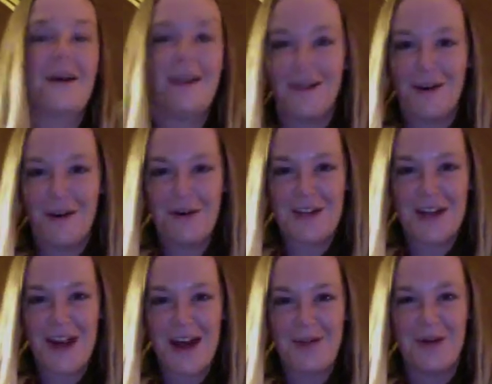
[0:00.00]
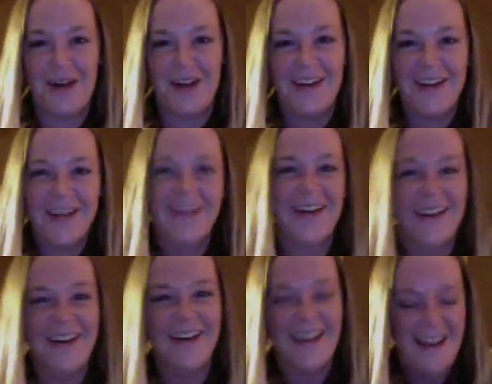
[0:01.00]
Oh, I wish I had one.
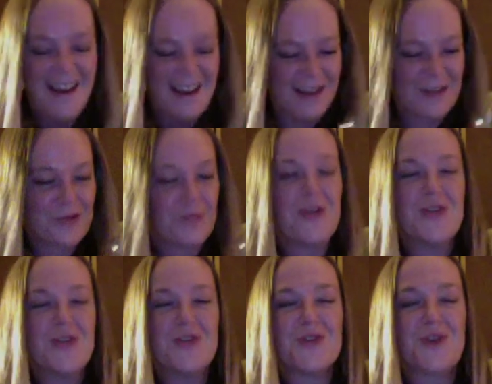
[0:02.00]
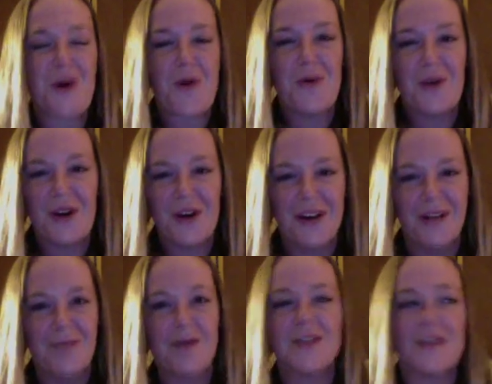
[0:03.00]
This would be so good
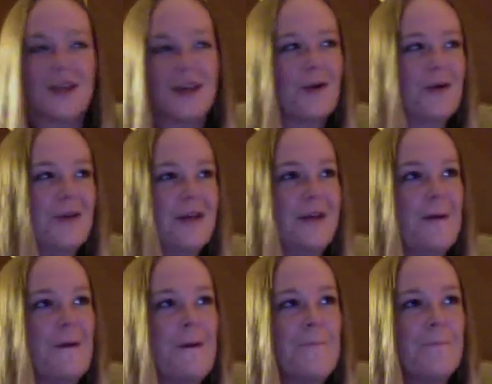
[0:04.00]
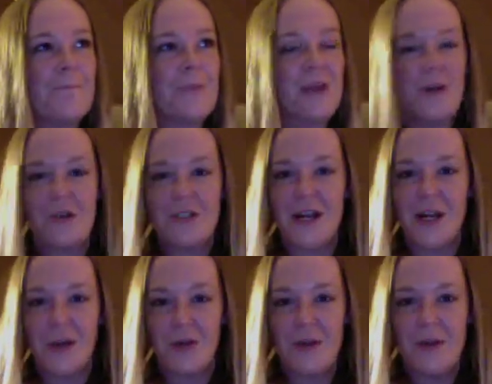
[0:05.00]
because a cannoli, it's kind of
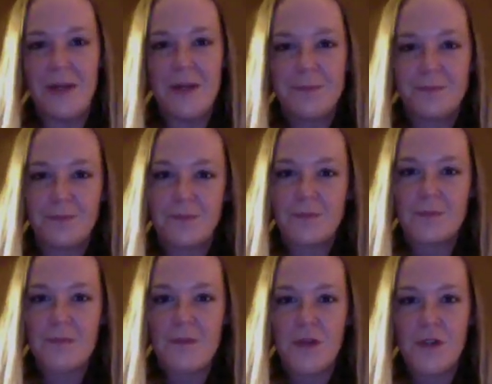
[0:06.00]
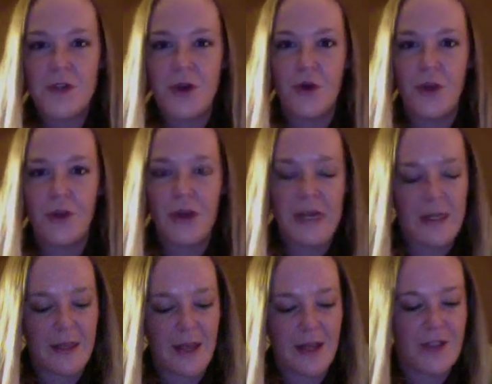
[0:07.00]
creamy. So you're eating
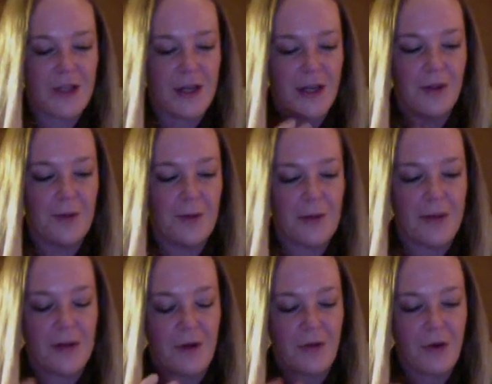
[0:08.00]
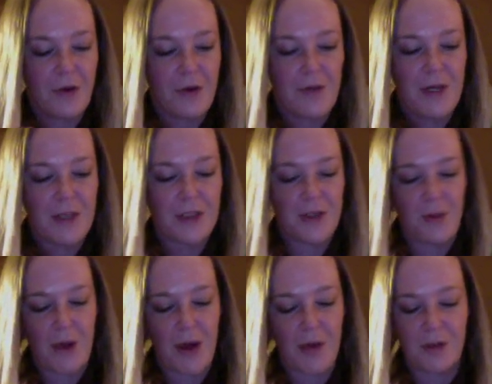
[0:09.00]
that, so you get a little bit of, the creaminess in your
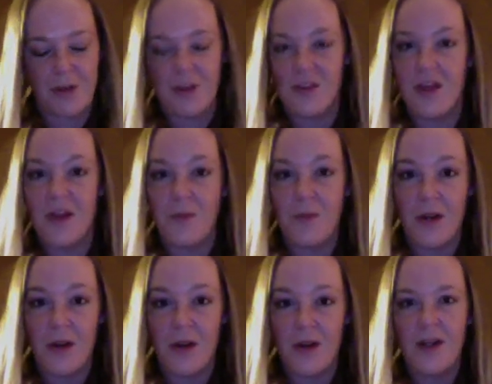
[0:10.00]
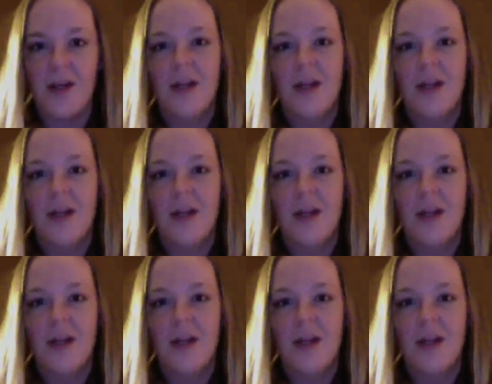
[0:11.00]
mouth with the thin beer.